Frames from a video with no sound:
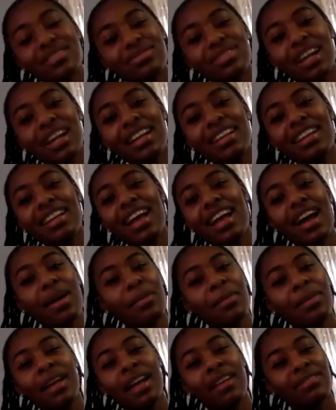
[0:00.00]
as of right
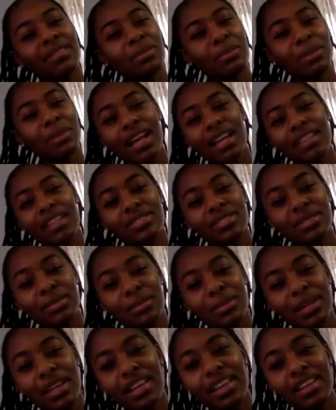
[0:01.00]
now, I'm gonna have to
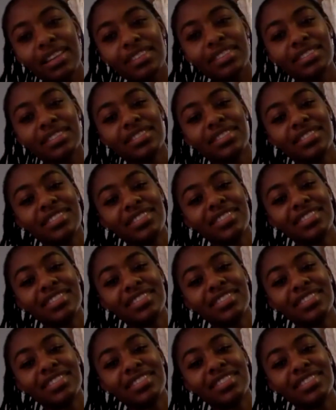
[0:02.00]
pass on the bangs.